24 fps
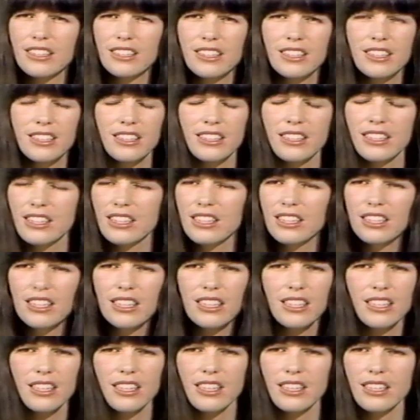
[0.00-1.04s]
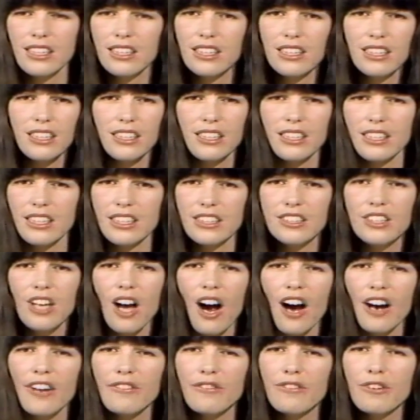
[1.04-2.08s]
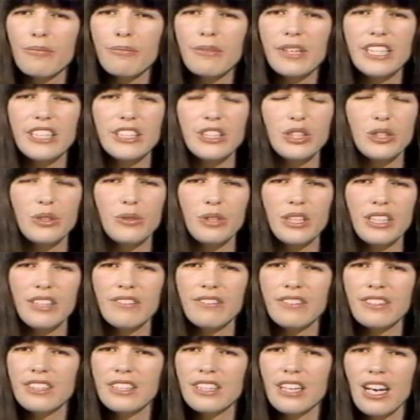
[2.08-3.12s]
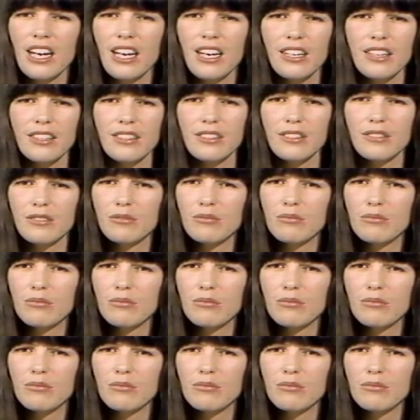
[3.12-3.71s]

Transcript: it's it's hard for me to even uh,